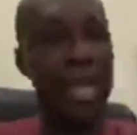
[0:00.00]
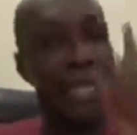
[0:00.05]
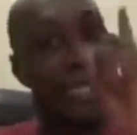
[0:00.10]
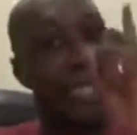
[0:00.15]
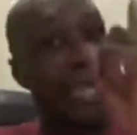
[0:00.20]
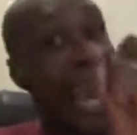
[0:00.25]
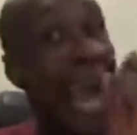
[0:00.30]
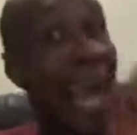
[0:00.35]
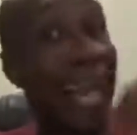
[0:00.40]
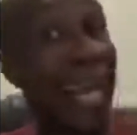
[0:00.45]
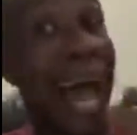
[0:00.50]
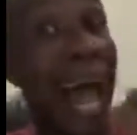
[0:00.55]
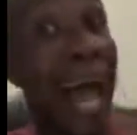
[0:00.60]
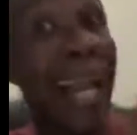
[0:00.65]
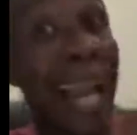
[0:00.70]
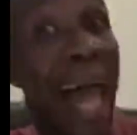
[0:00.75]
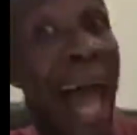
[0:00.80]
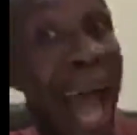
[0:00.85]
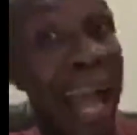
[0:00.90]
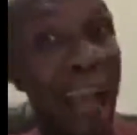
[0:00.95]

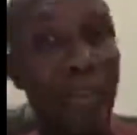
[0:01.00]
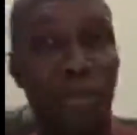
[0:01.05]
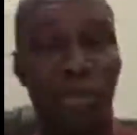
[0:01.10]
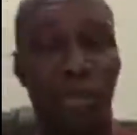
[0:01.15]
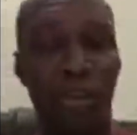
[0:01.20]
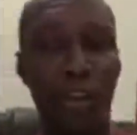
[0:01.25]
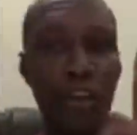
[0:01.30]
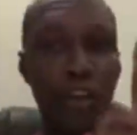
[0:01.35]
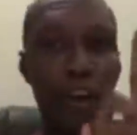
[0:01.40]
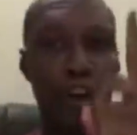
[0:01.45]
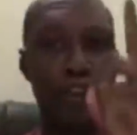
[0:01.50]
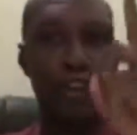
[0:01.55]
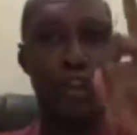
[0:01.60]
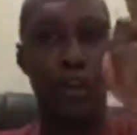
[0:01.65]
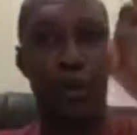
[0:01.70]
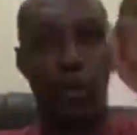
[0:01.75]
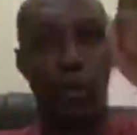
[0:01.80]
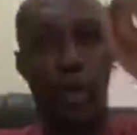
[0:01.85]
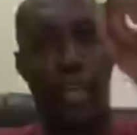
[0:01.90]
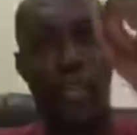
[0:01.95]
Eternal life. Don't
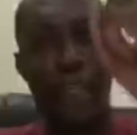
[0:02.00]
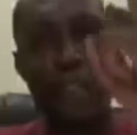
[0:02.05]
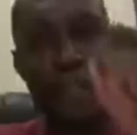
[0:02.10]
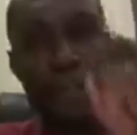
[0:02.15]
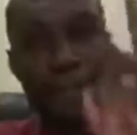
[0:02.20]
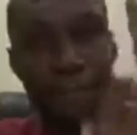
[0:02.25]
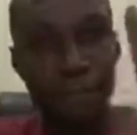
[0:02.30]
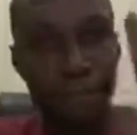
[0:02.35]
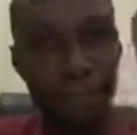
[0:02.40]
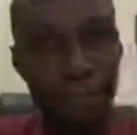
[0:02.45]
joke with it.